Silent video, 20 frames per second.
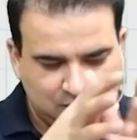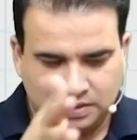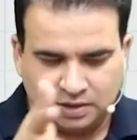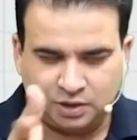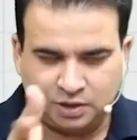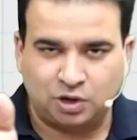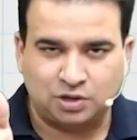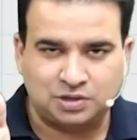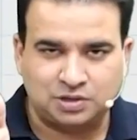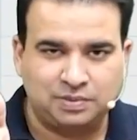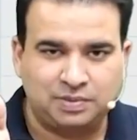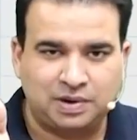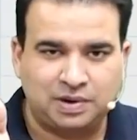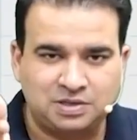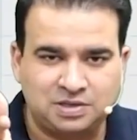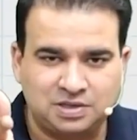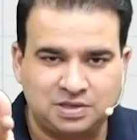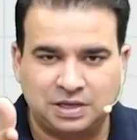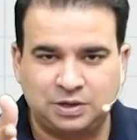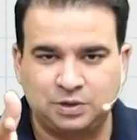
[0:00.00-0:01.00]
dorsal
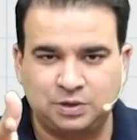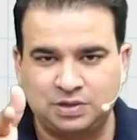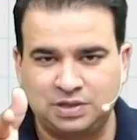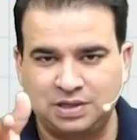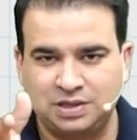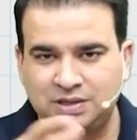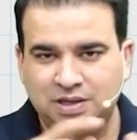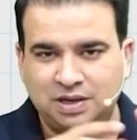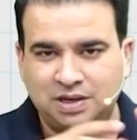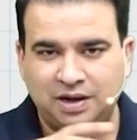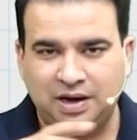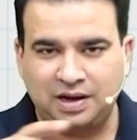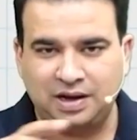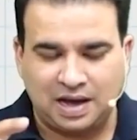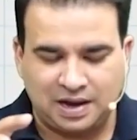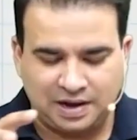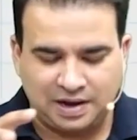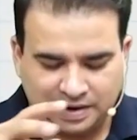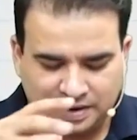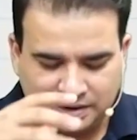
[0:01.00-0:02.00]
branches that you see in the green
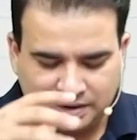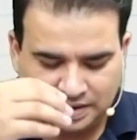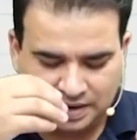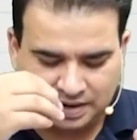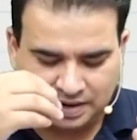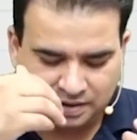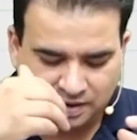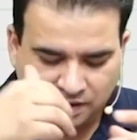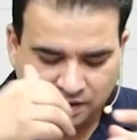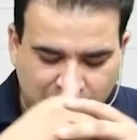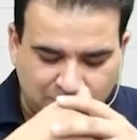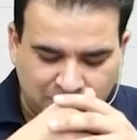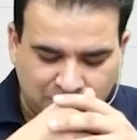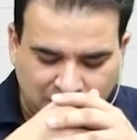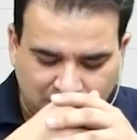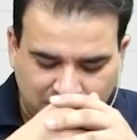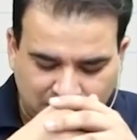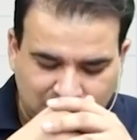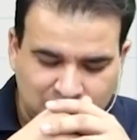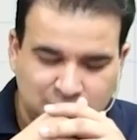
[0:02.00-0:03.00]
highlighted there, the lumbar
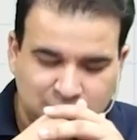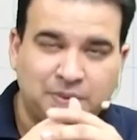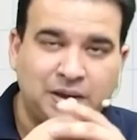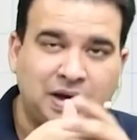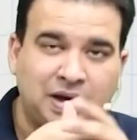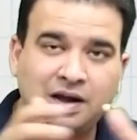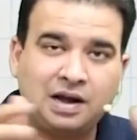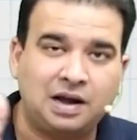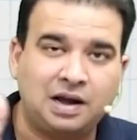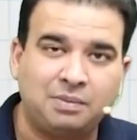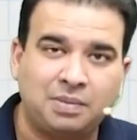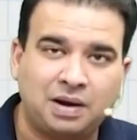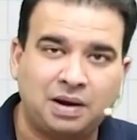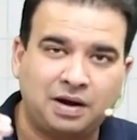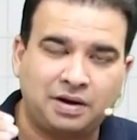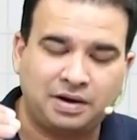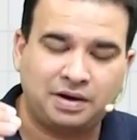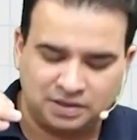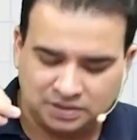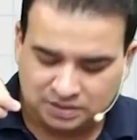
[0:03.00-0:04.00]
arteries, paired lumbar
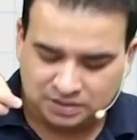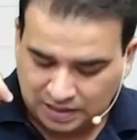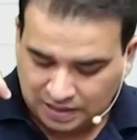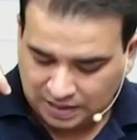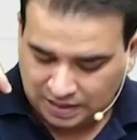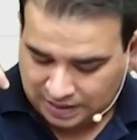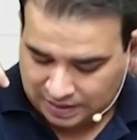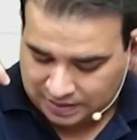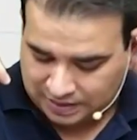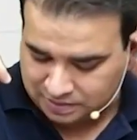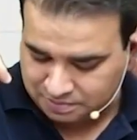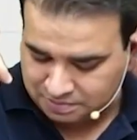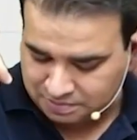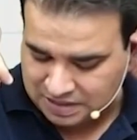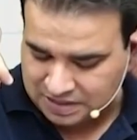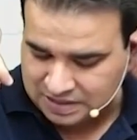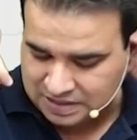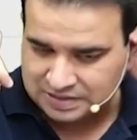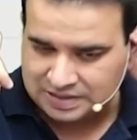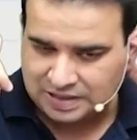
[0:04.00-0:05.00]
arteries, and
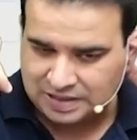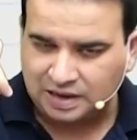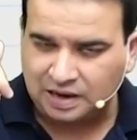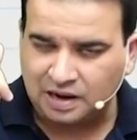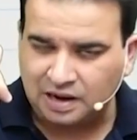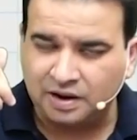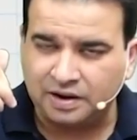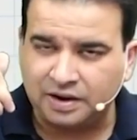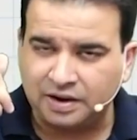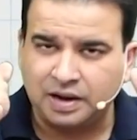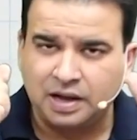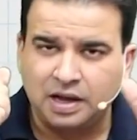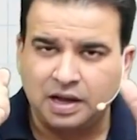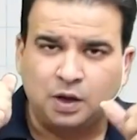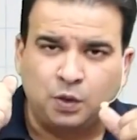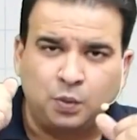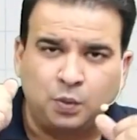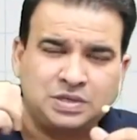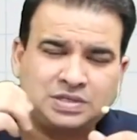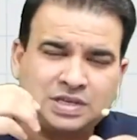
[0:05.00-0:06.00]
median sacral artery.
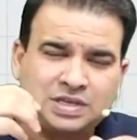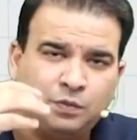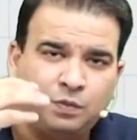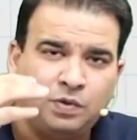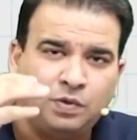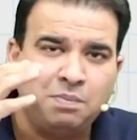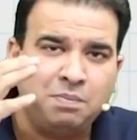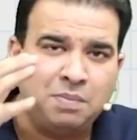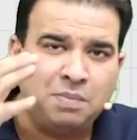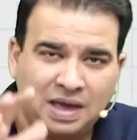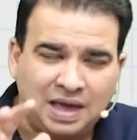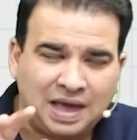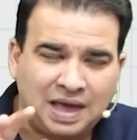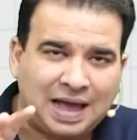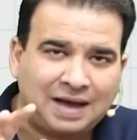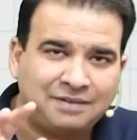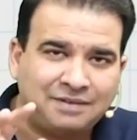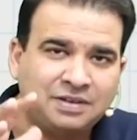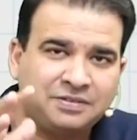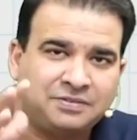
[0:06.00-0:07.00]
We said we may
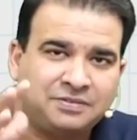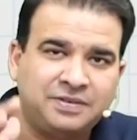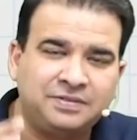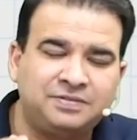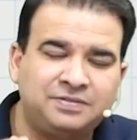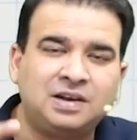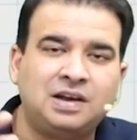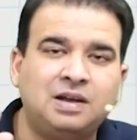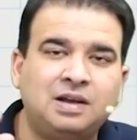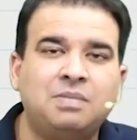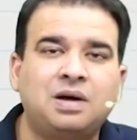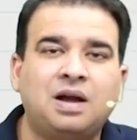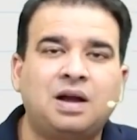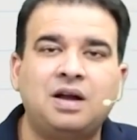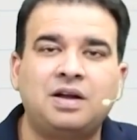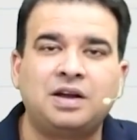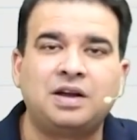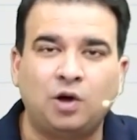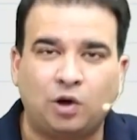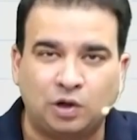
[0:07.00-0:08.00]
have the fifth lumbar
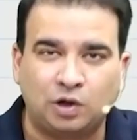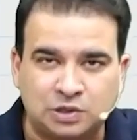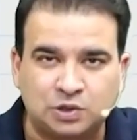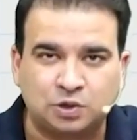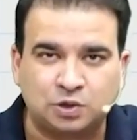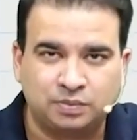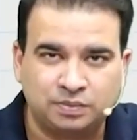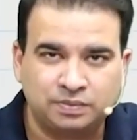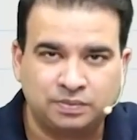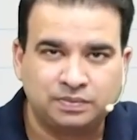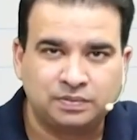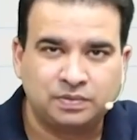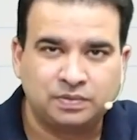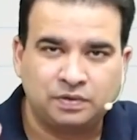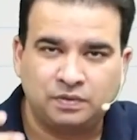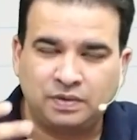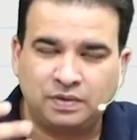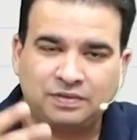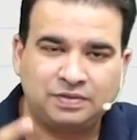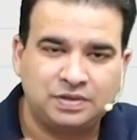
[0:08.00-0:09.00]
artery also.
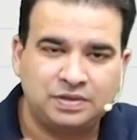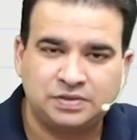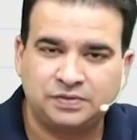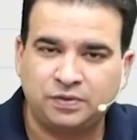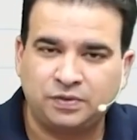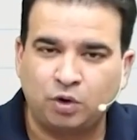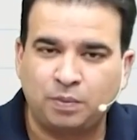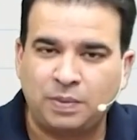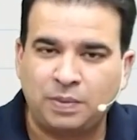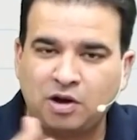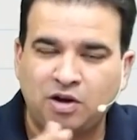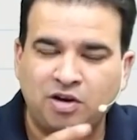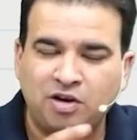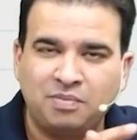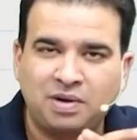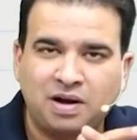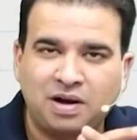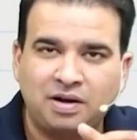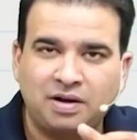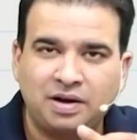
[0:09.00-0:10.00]
We have this 4 parallel
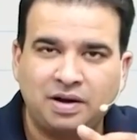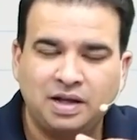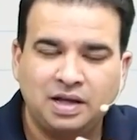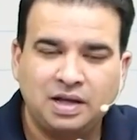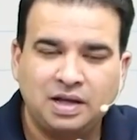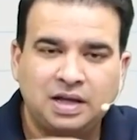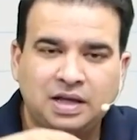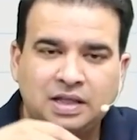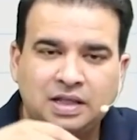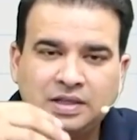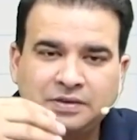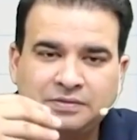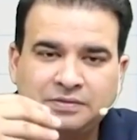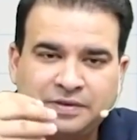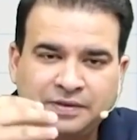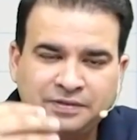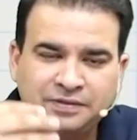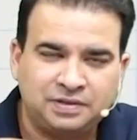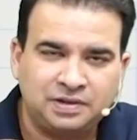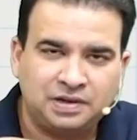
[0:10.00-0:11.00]
lumbar artery. The
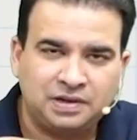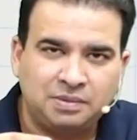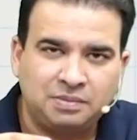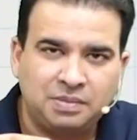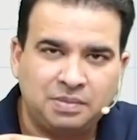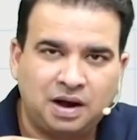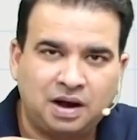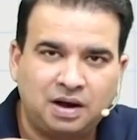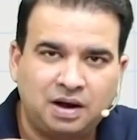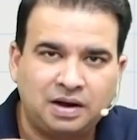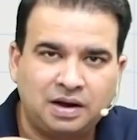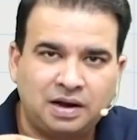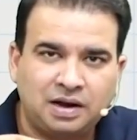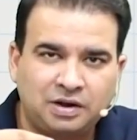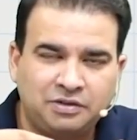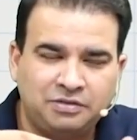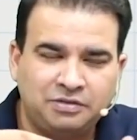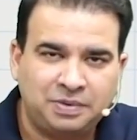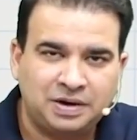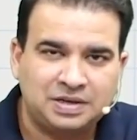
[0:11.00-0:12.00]
fifth lumbar artery,
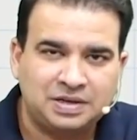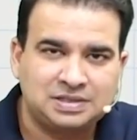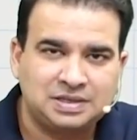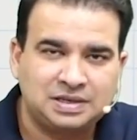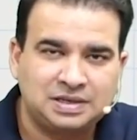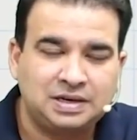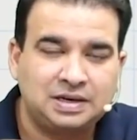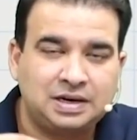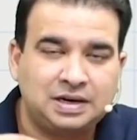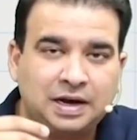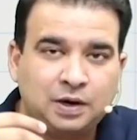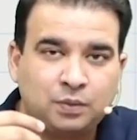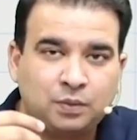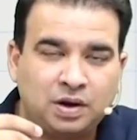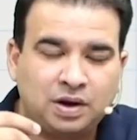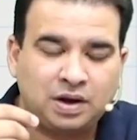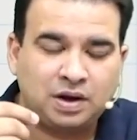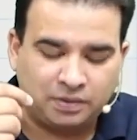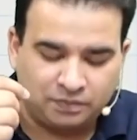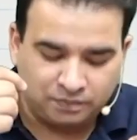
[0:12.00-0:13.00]
if present, it will
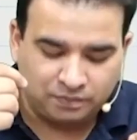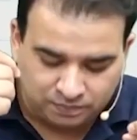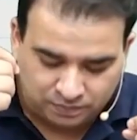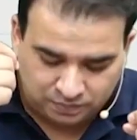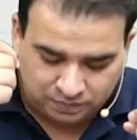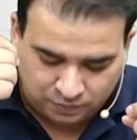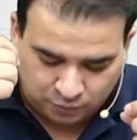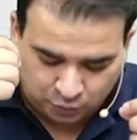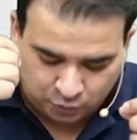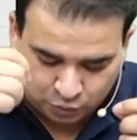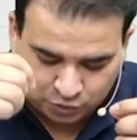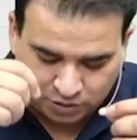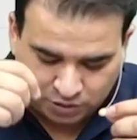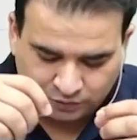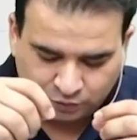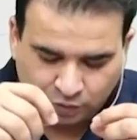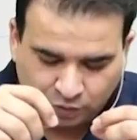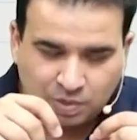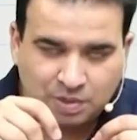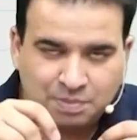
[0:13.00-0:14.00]
come usually
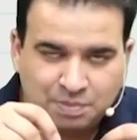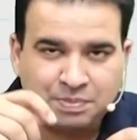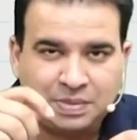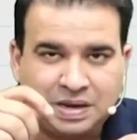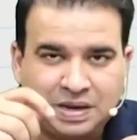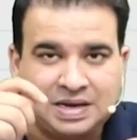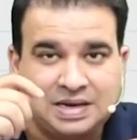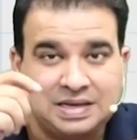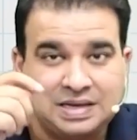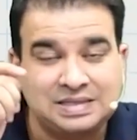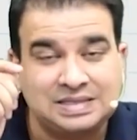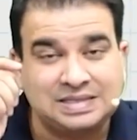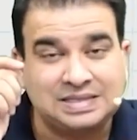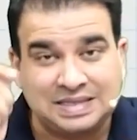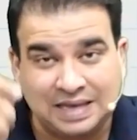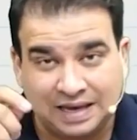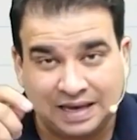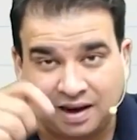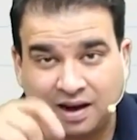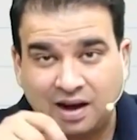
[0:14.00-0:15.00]
from the median
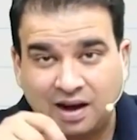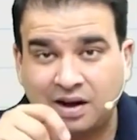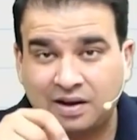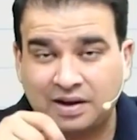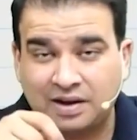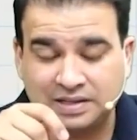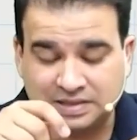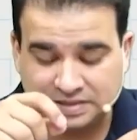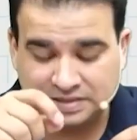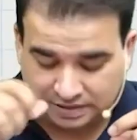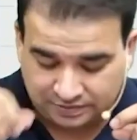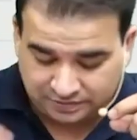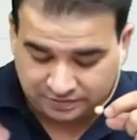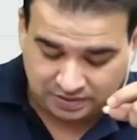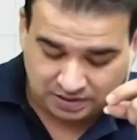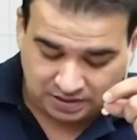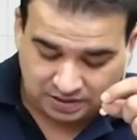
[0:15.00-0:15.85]
sacral artery itself.